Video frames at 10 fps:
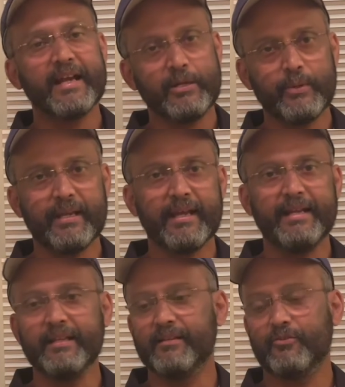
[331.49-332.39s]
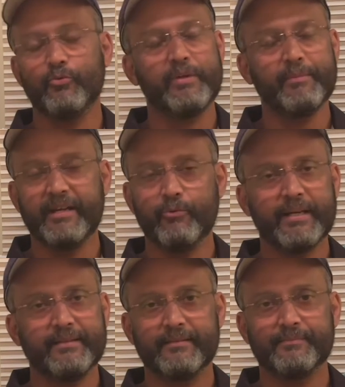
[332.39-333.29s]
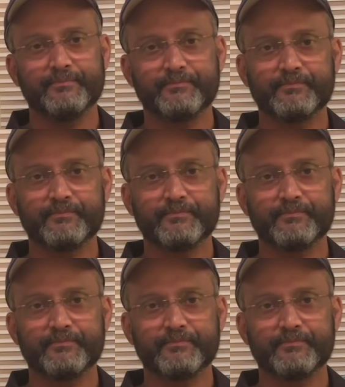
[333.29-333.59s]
it the right way. I think this would be my advice.